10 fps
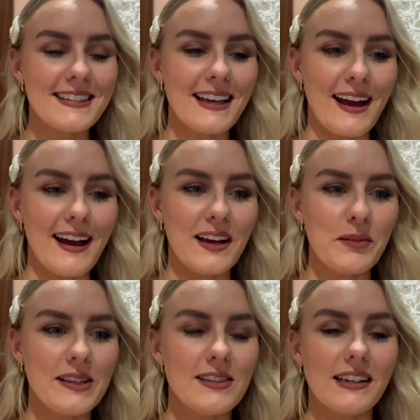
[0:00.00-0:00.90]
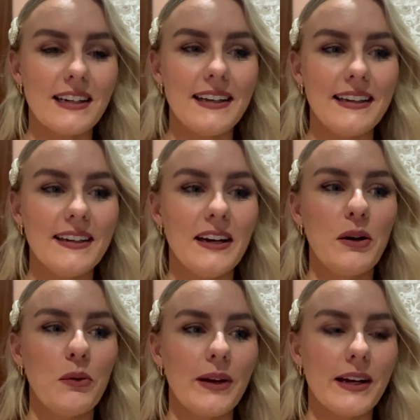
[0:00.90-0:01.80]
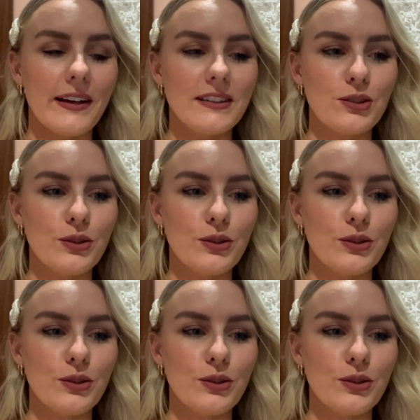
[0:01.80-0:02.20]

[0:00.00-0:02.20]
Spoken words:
and basically we're going to